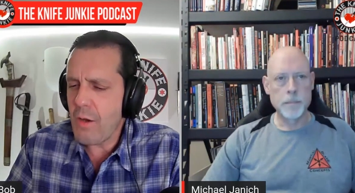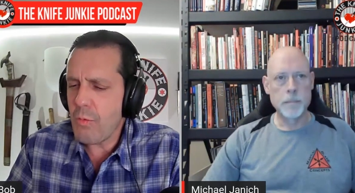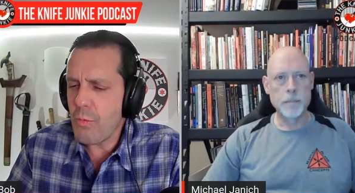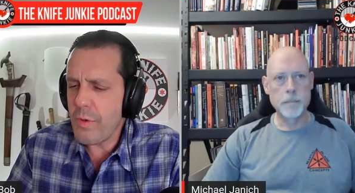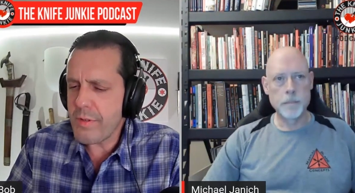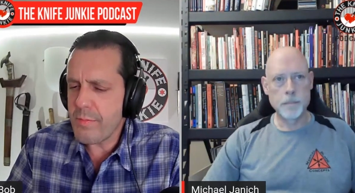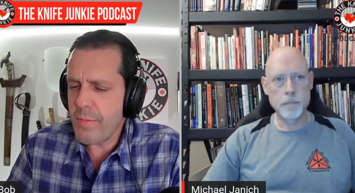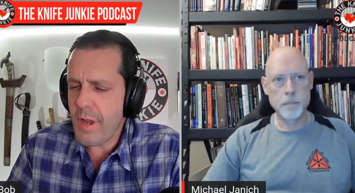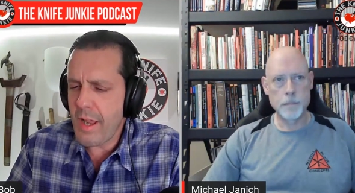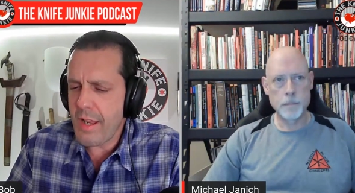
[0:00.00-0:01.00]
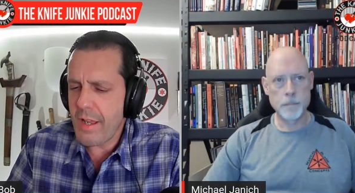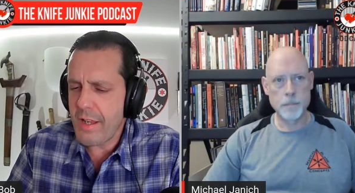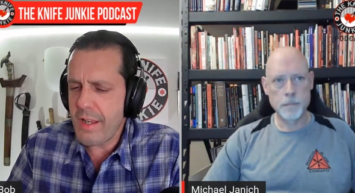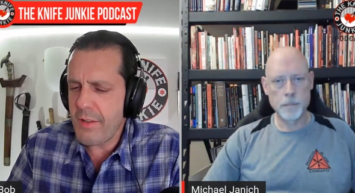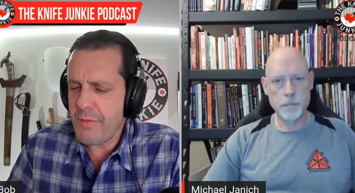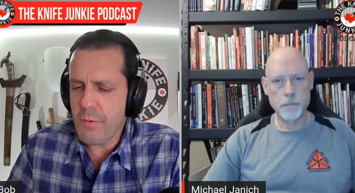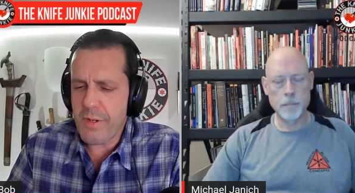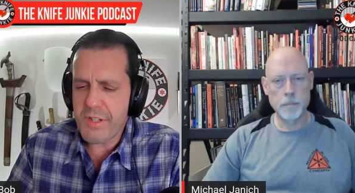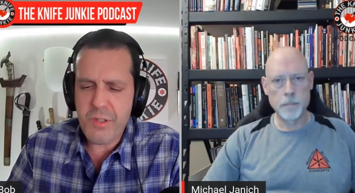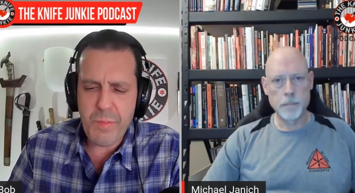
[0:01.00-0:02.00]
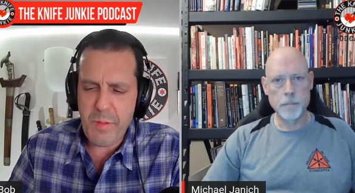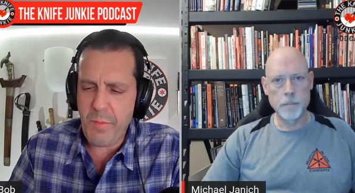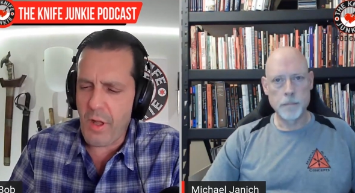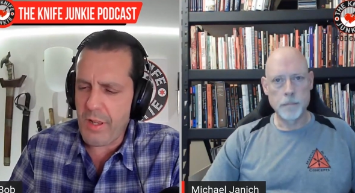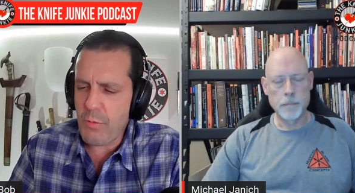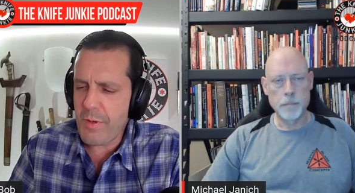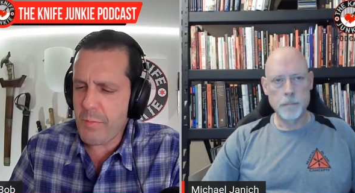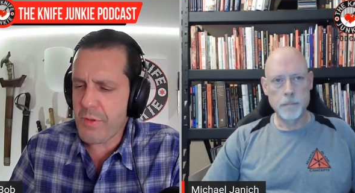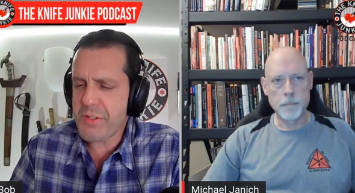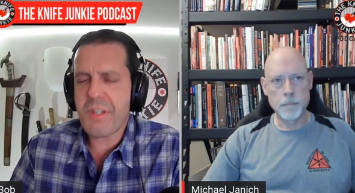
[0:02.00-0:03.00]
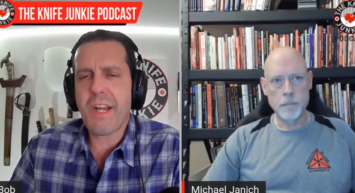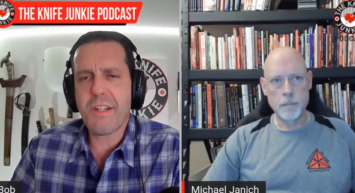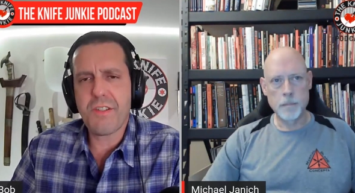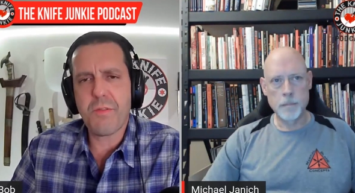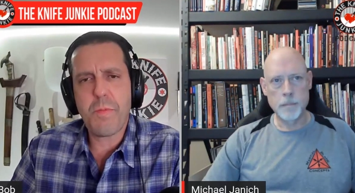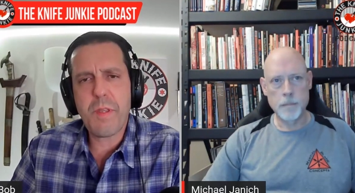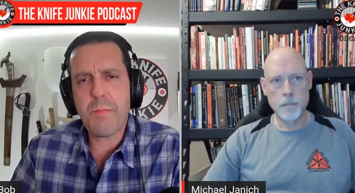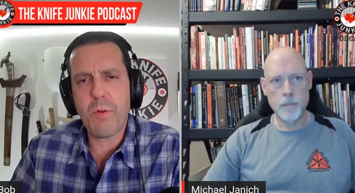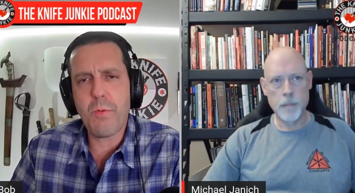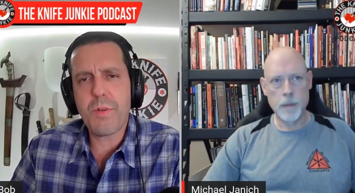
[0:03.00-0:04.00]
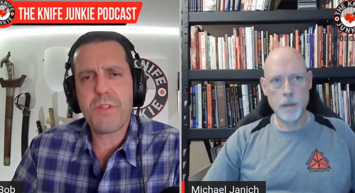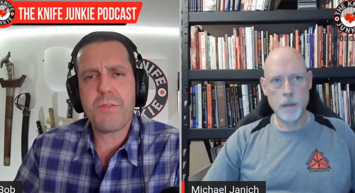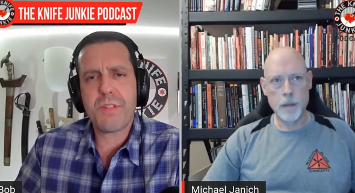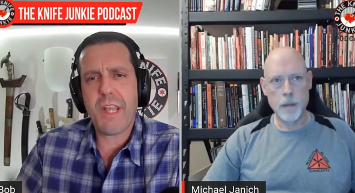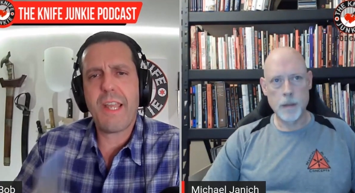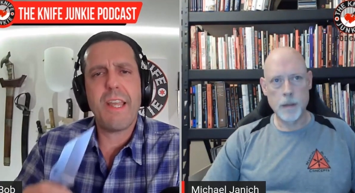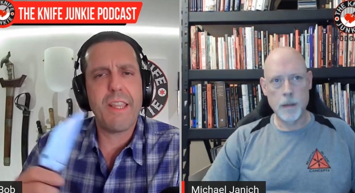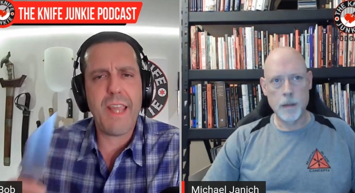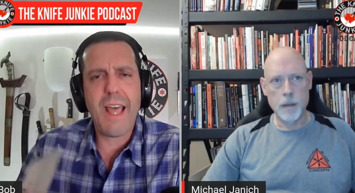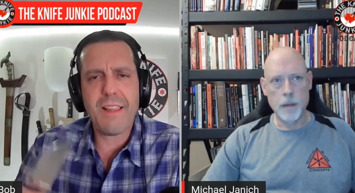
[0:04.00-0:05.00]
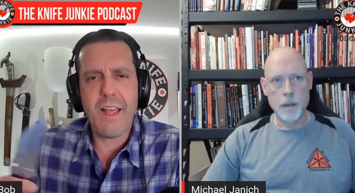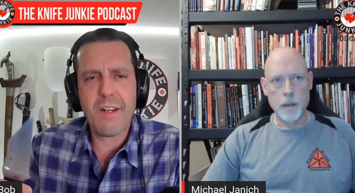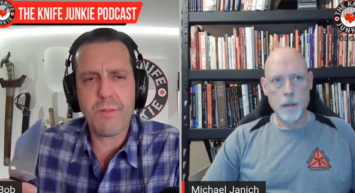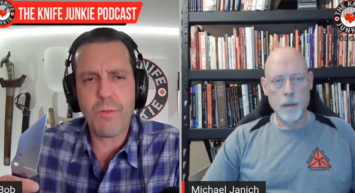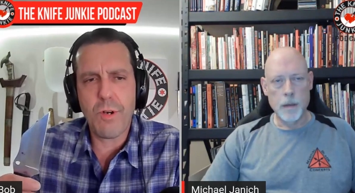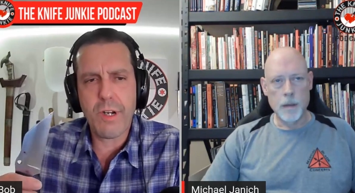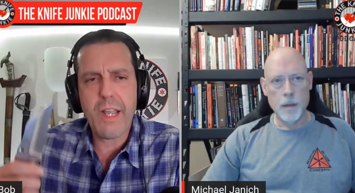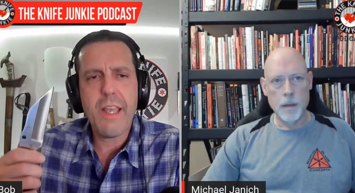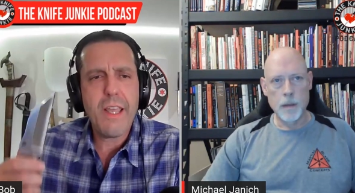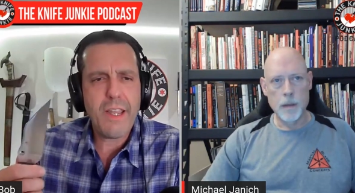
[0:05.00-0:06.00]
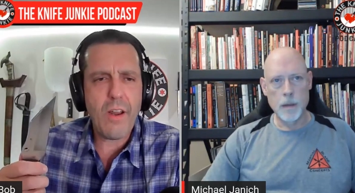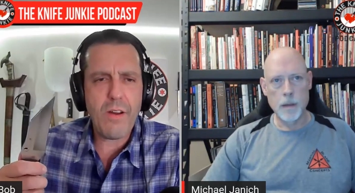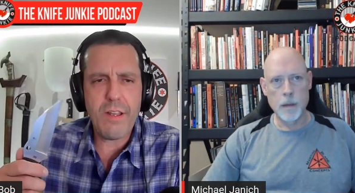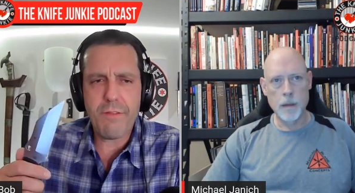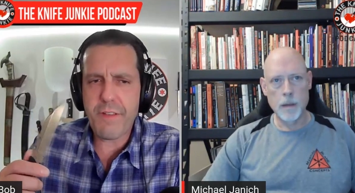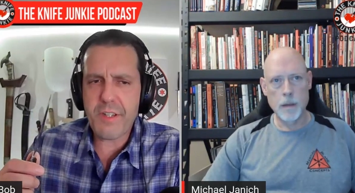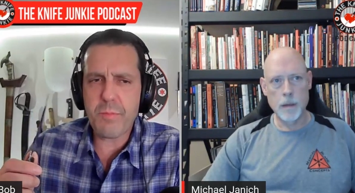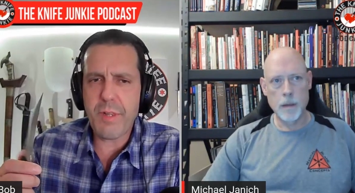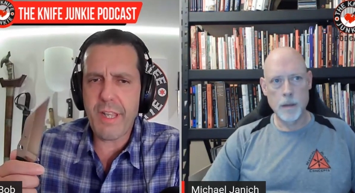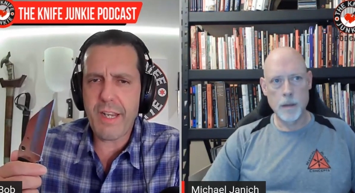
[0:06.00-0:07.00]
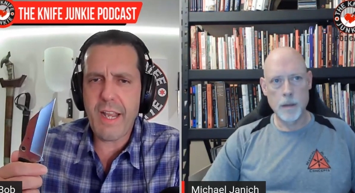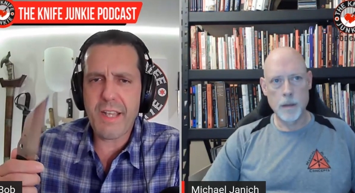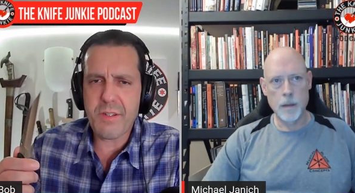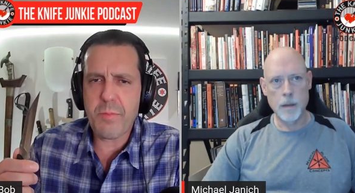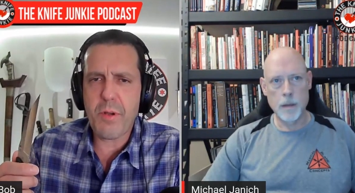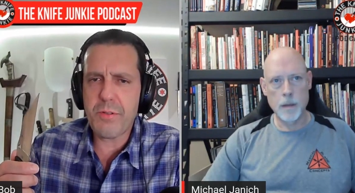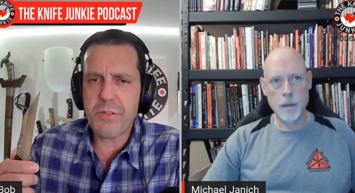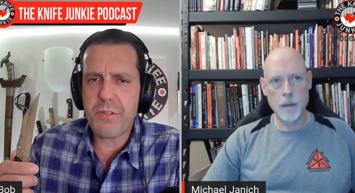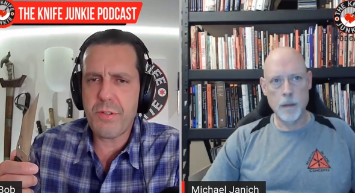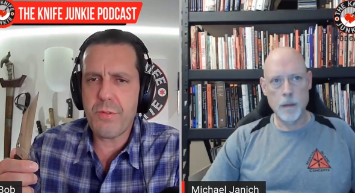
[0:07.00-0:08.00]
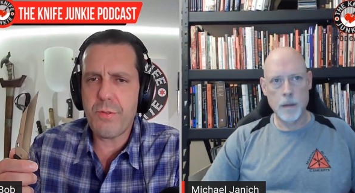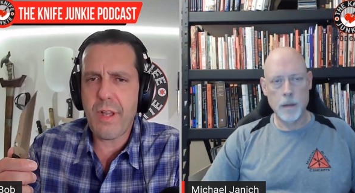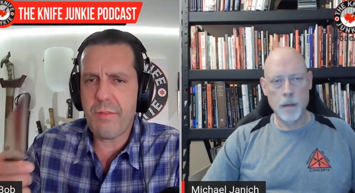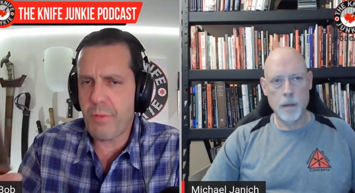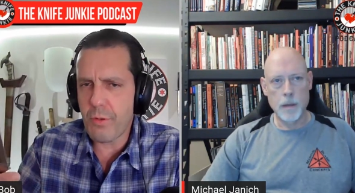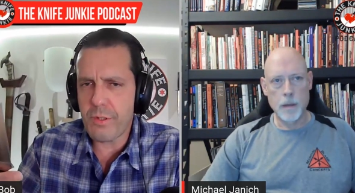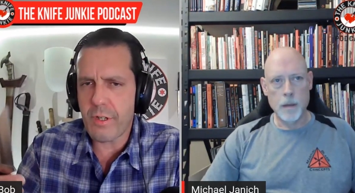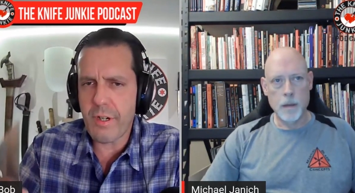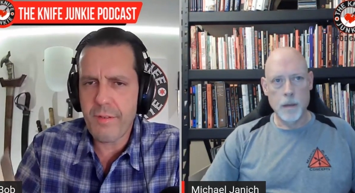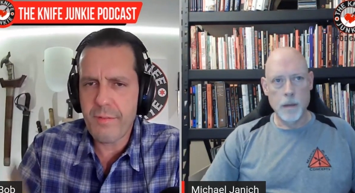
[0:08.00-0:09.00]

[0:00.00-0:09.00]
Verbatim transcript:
Speaker 1: What, if you were to spitball it, what percentage of people would you say in that line of work carry a fixed blade as opposed to a folder?